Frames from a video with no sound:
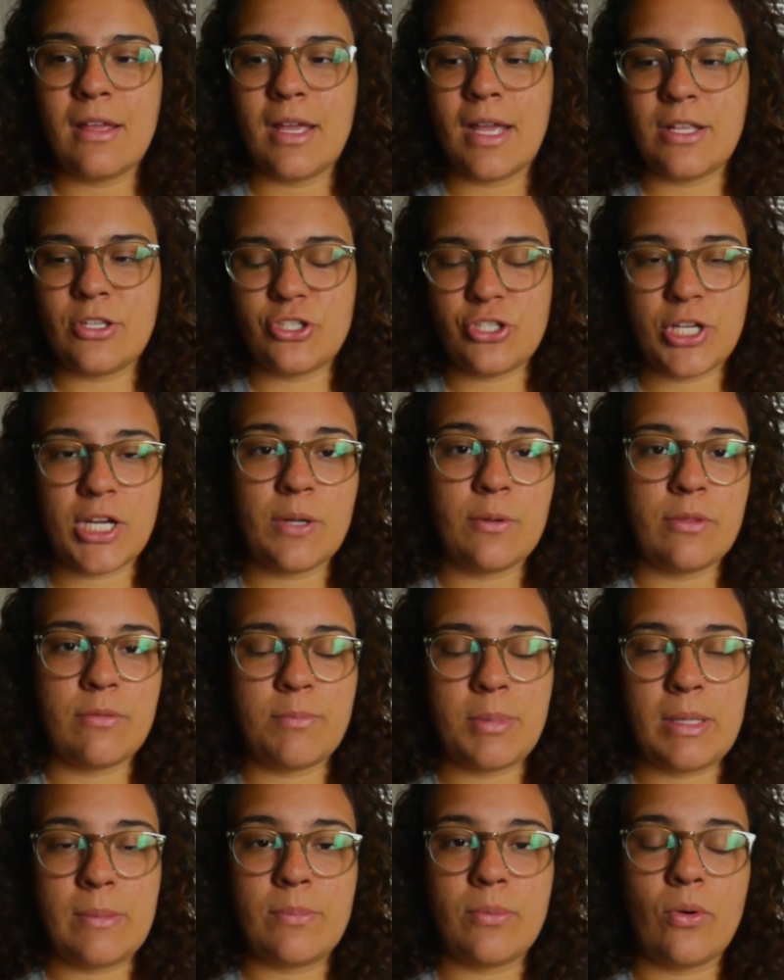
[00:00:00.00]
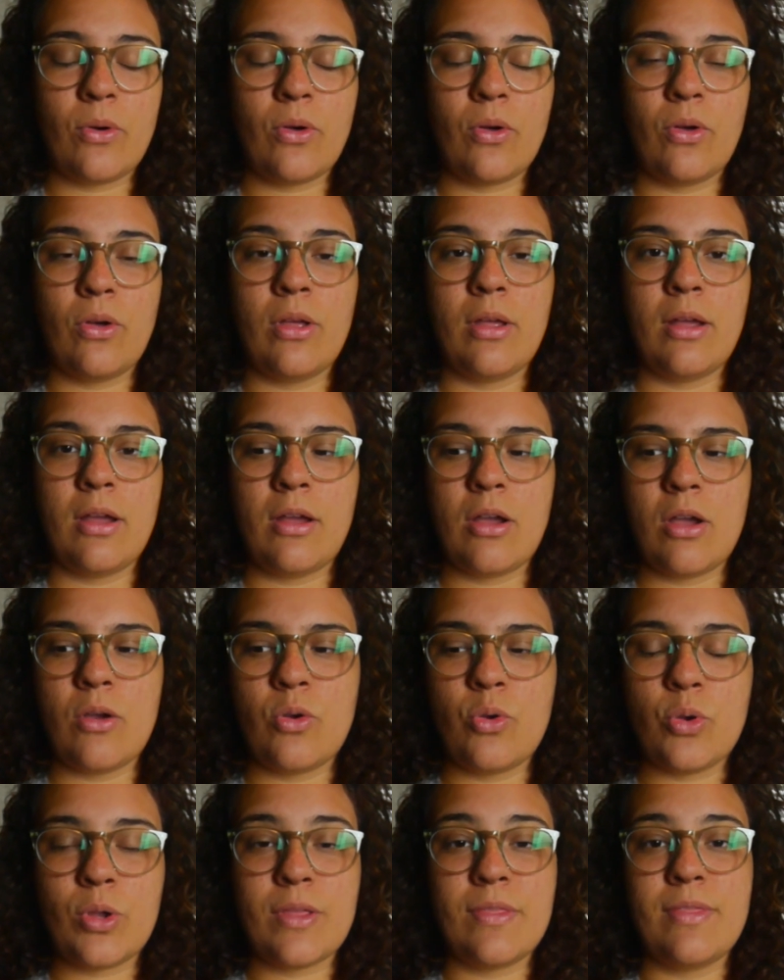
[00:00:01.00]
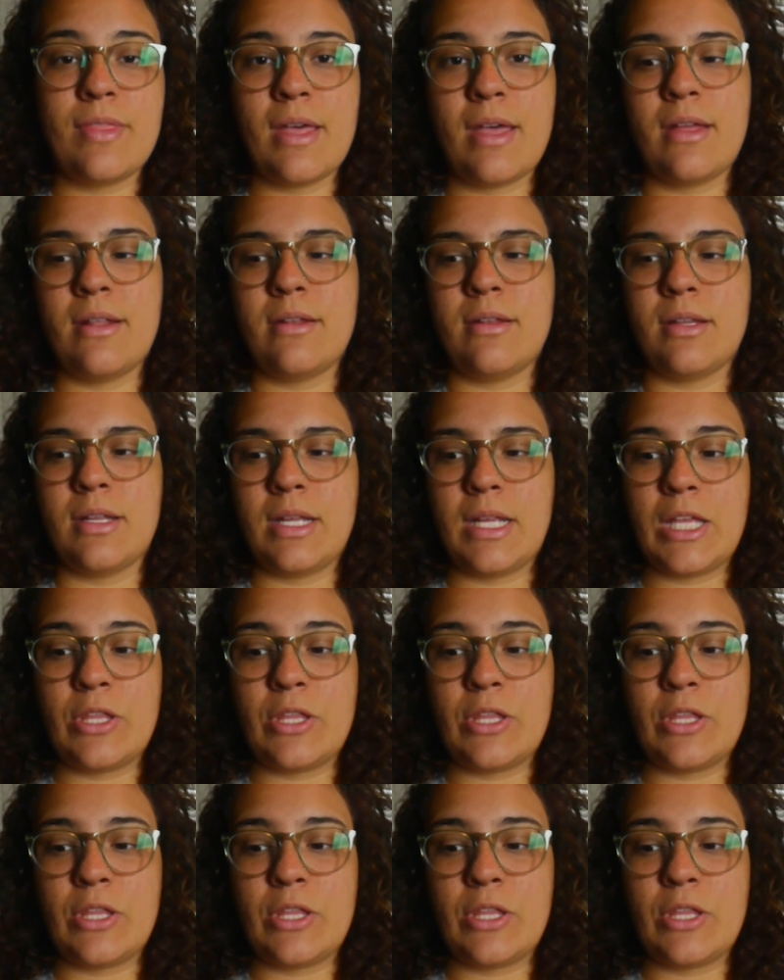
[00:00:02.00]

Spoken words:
and share it with people who can then